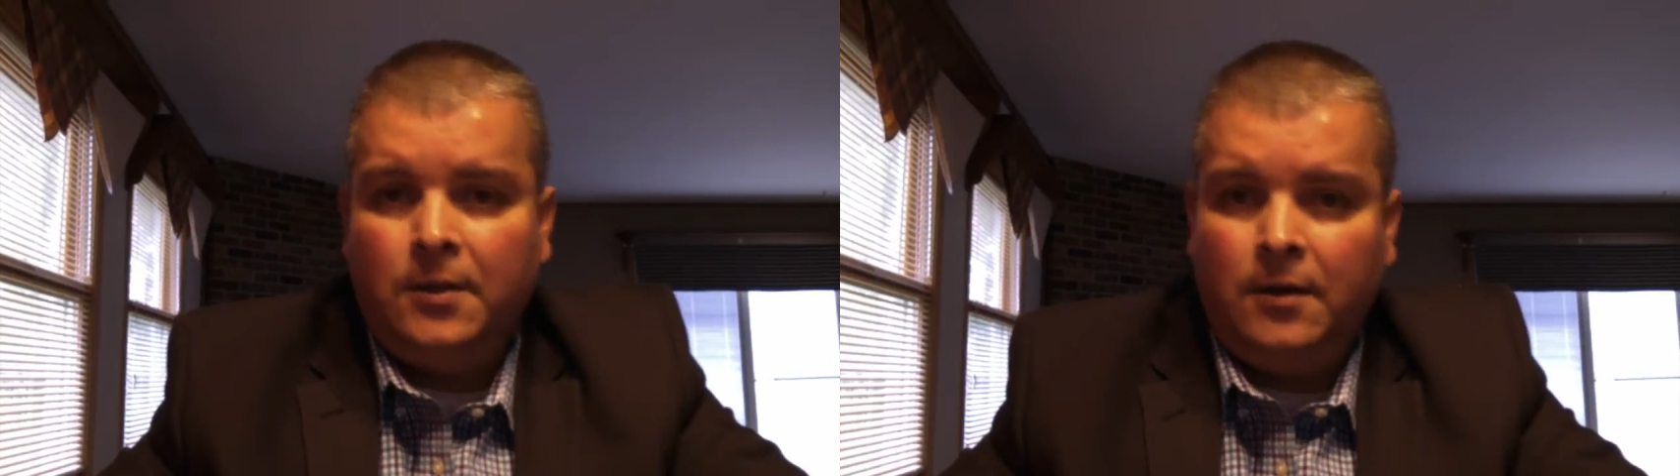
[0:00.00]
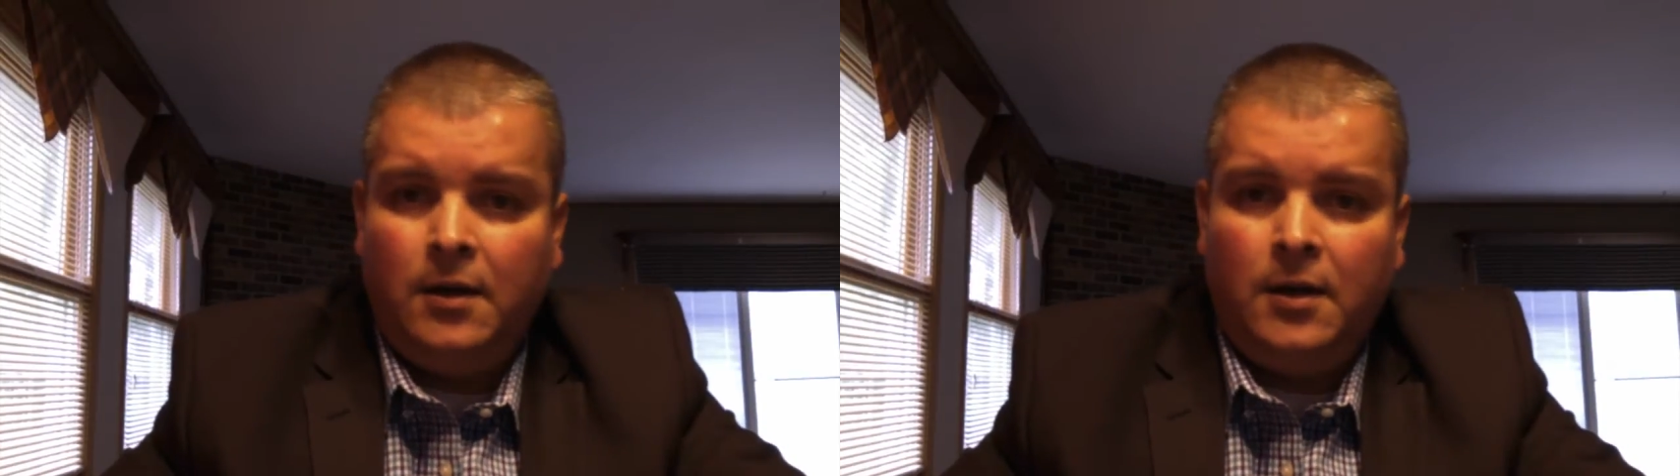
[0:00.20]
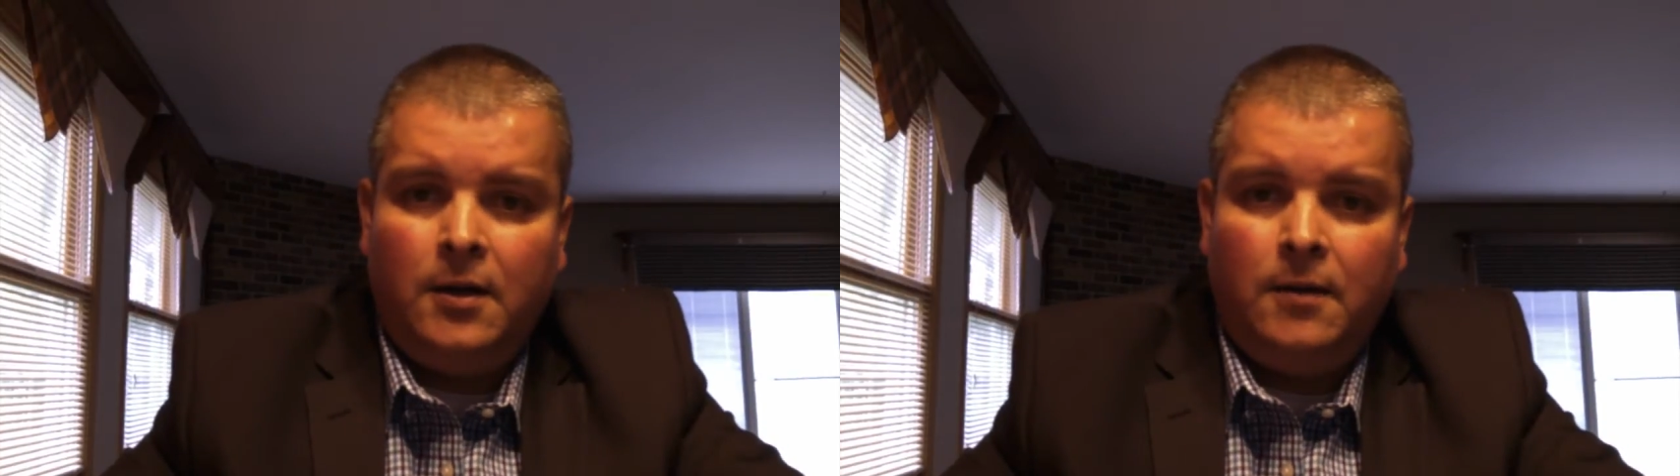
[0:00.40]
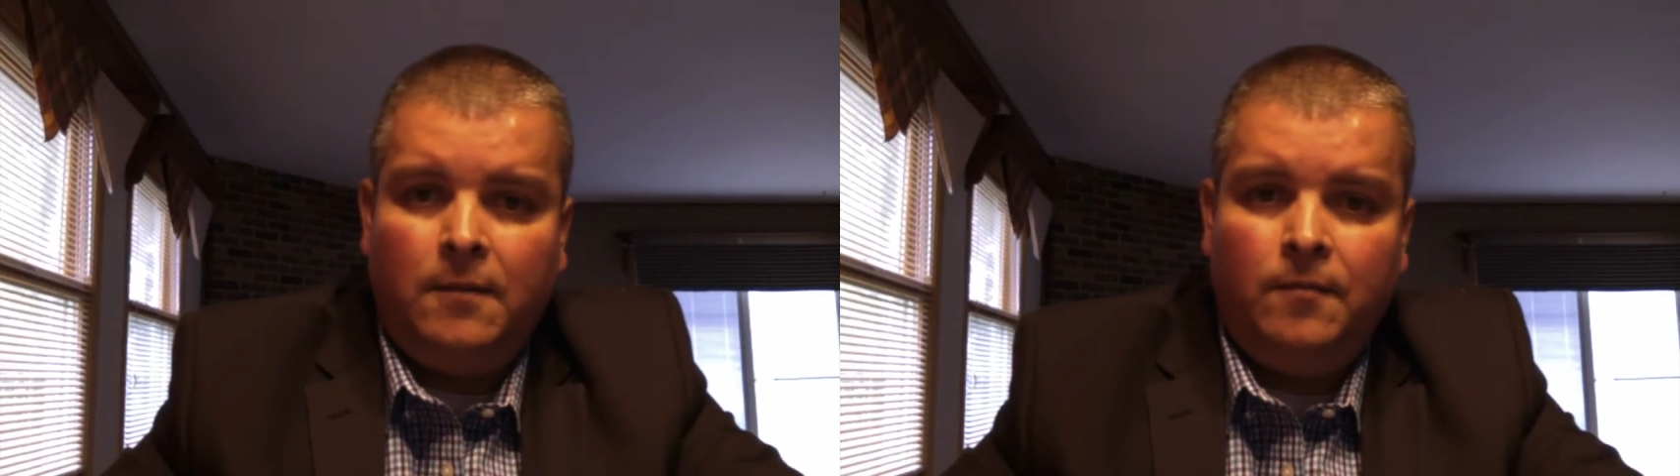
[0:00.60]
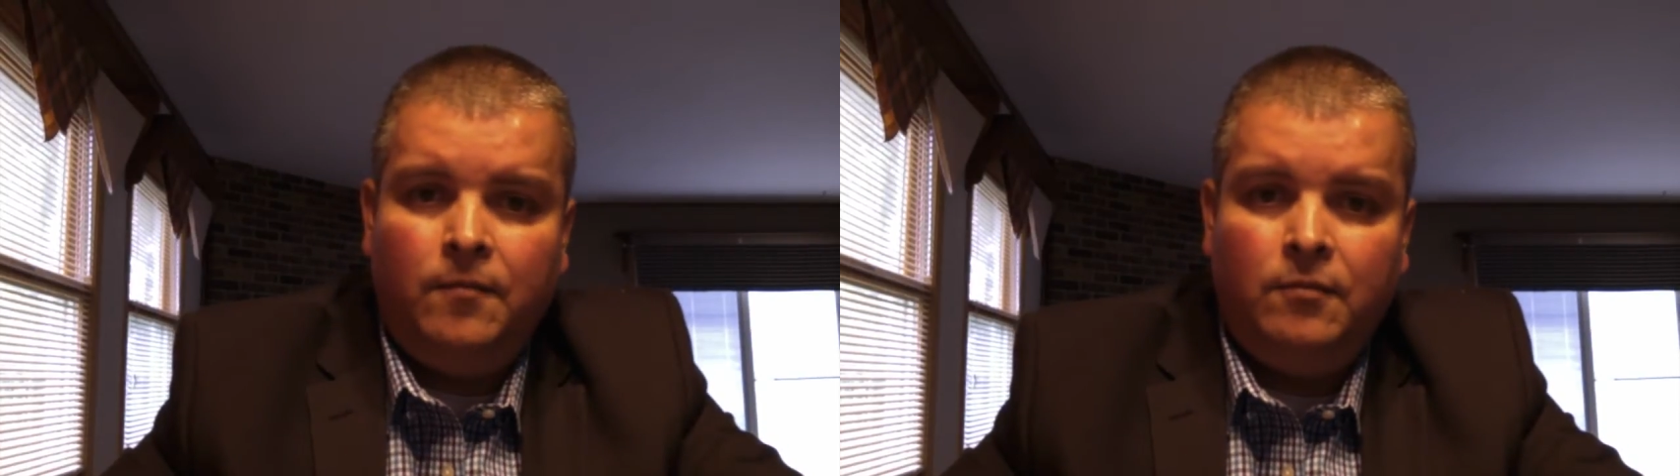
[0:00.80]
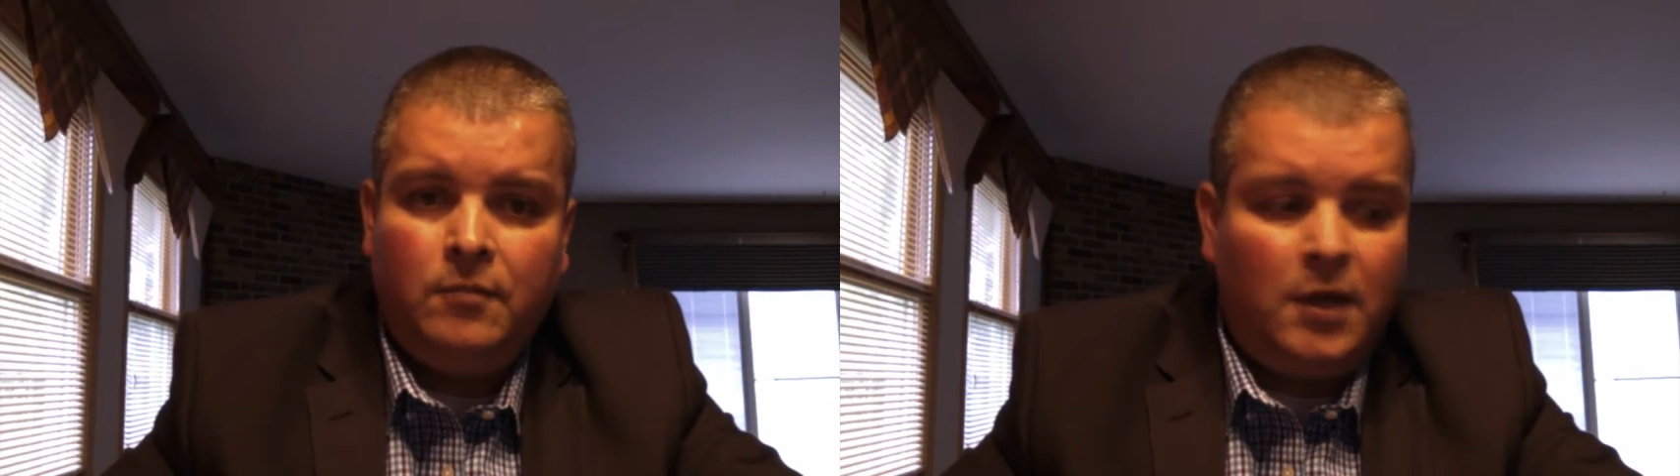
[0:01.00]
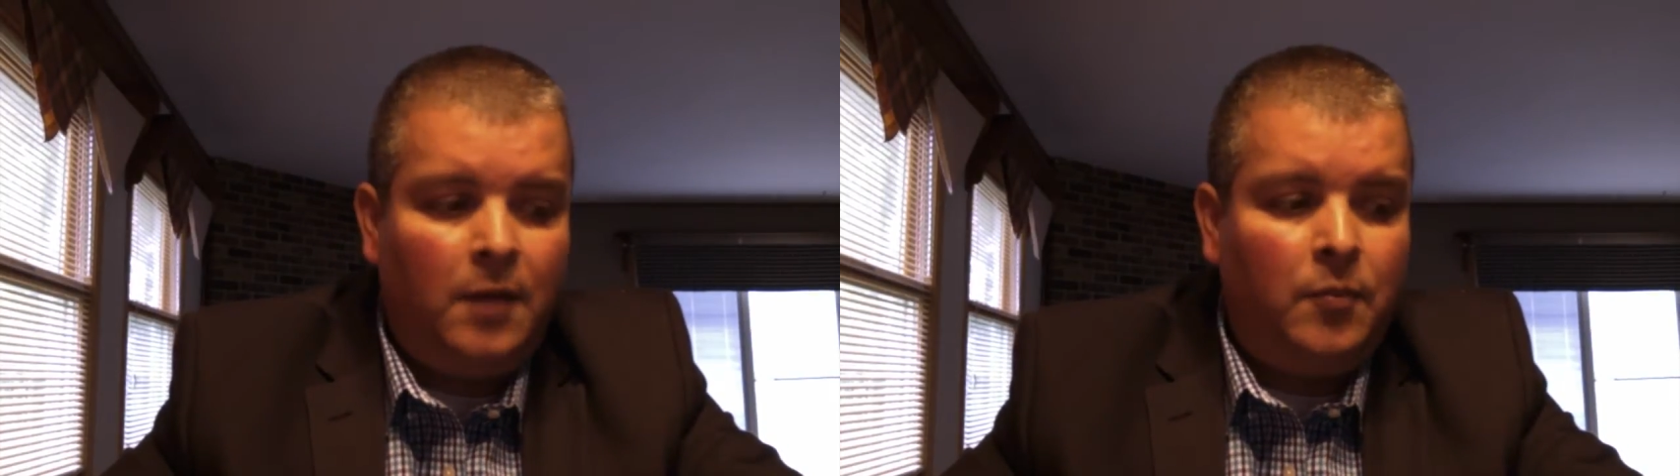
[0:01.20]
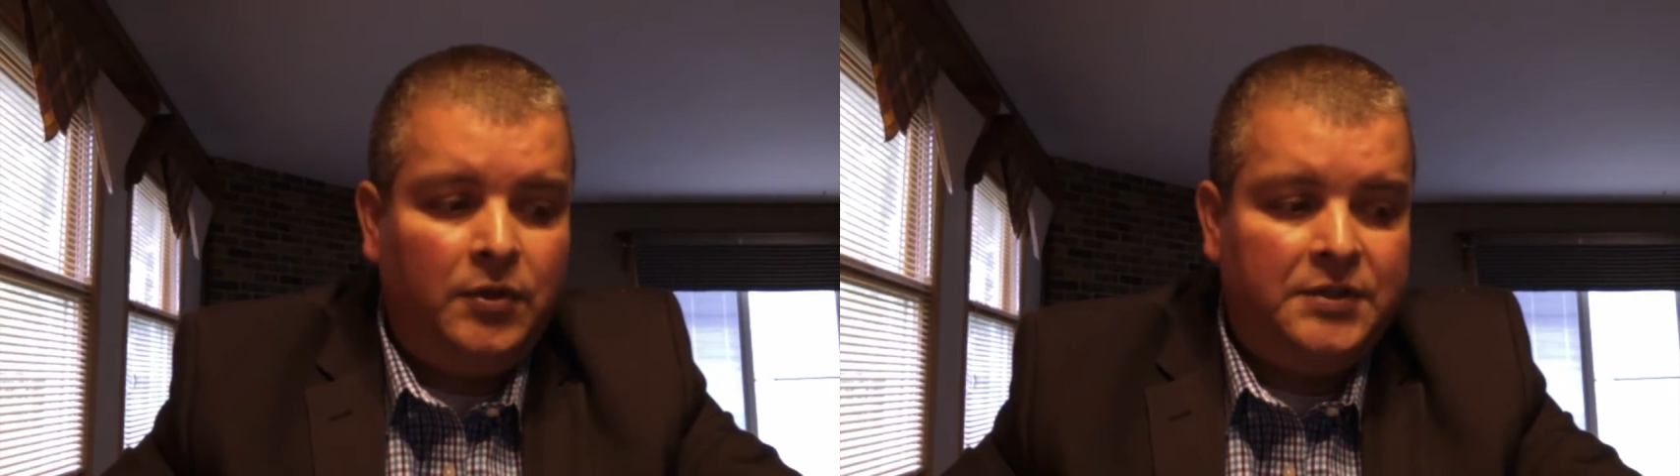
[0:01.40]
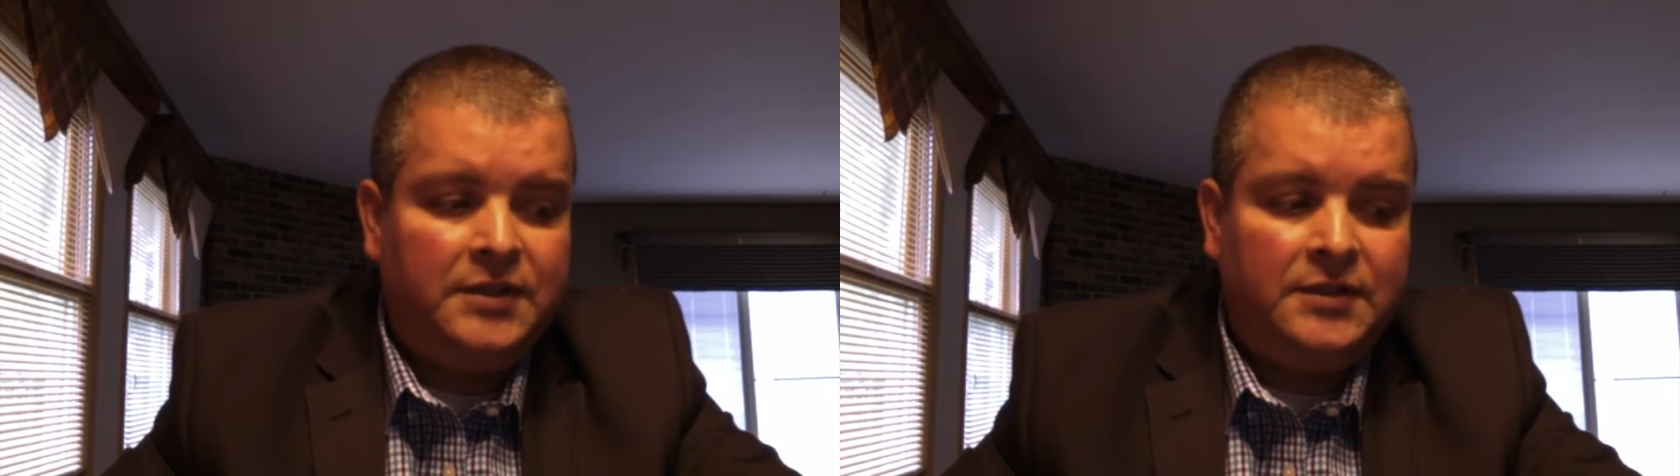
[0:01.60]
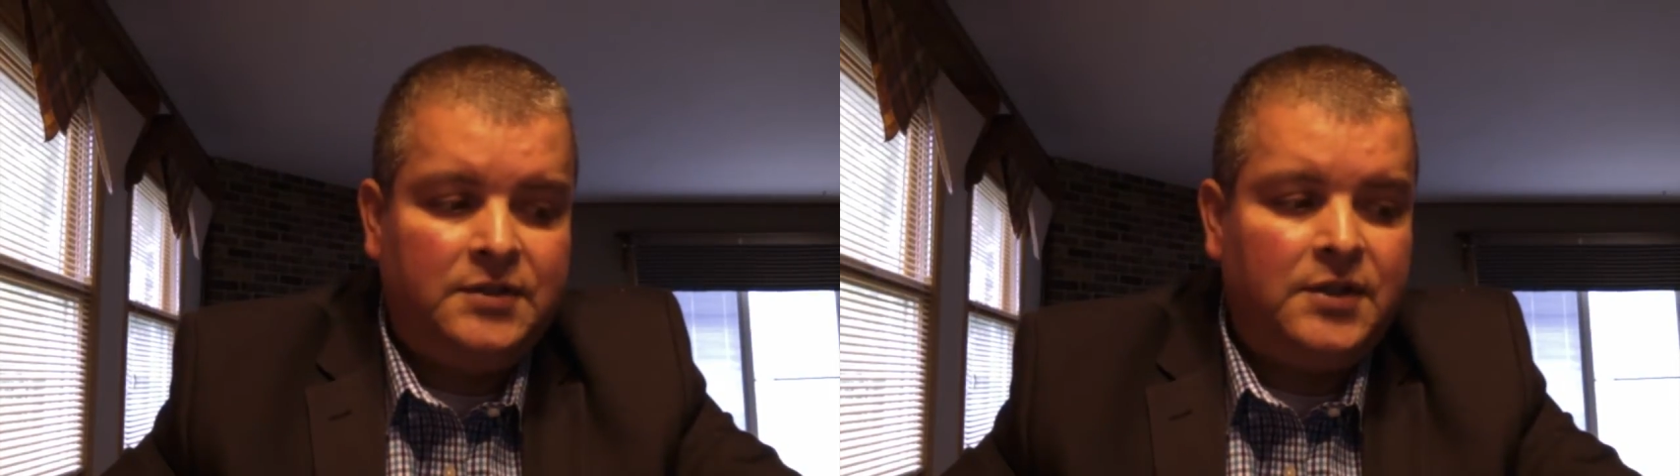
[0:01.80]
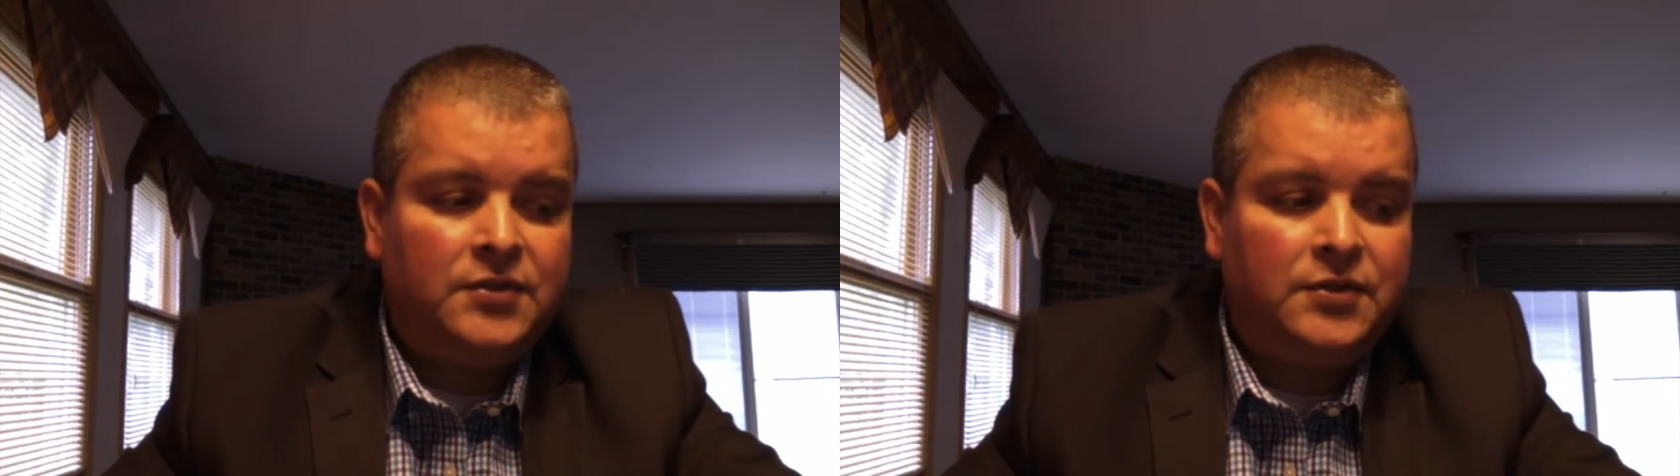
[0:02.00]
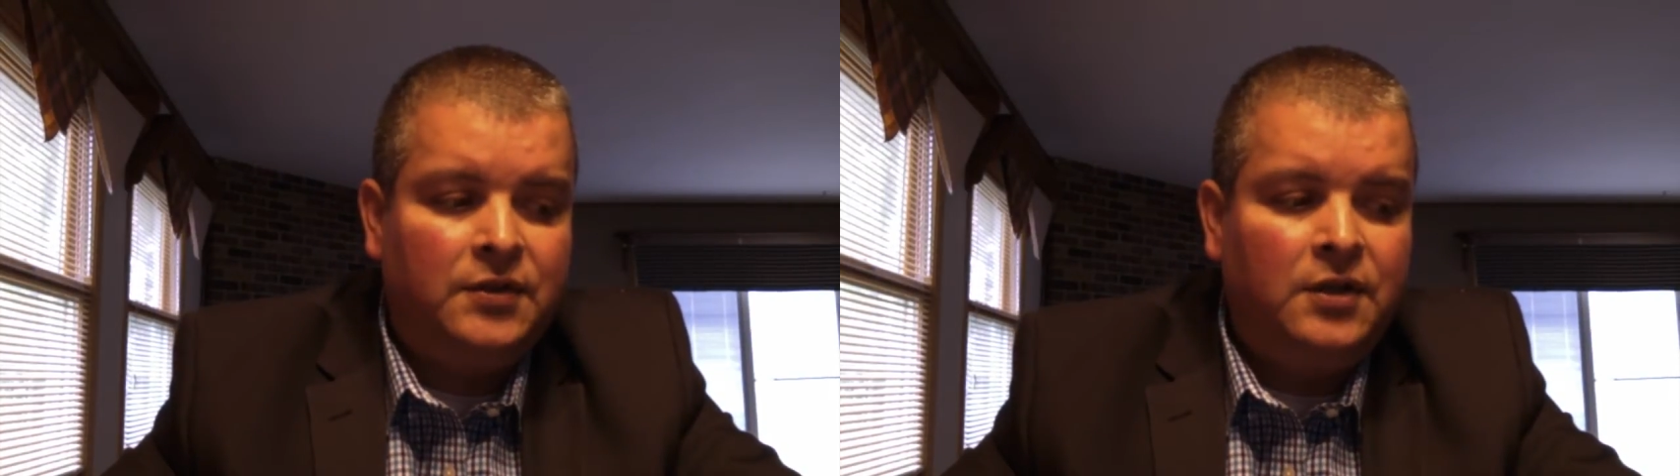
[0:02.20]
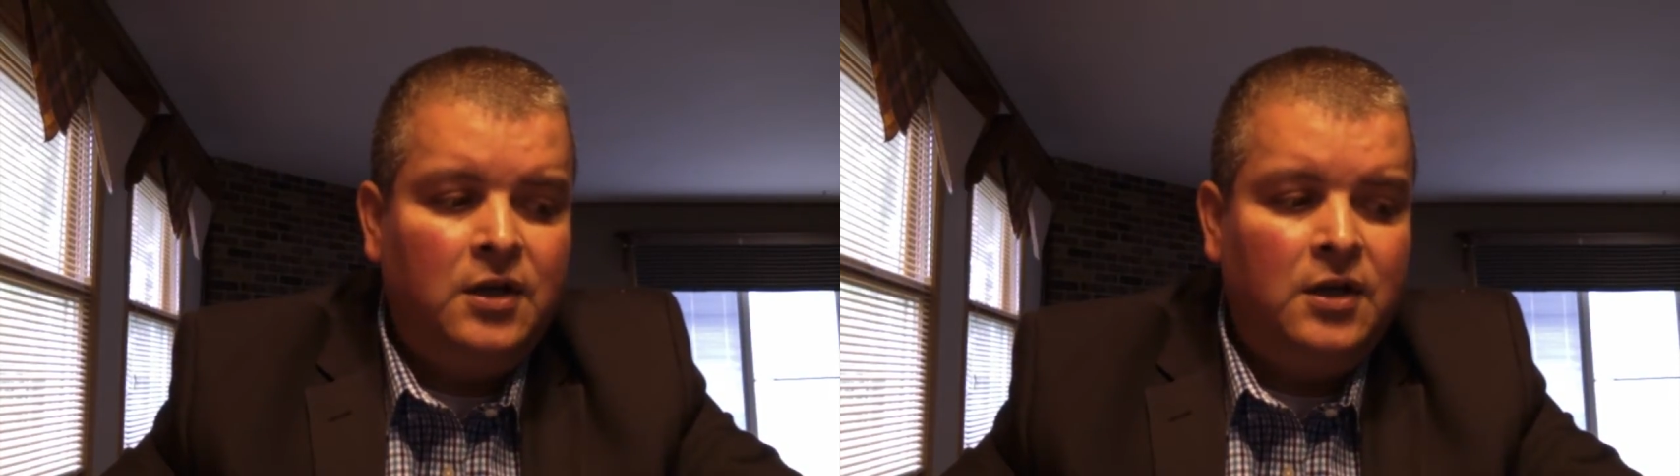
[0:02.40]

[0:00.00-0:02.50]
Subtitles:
the policing section.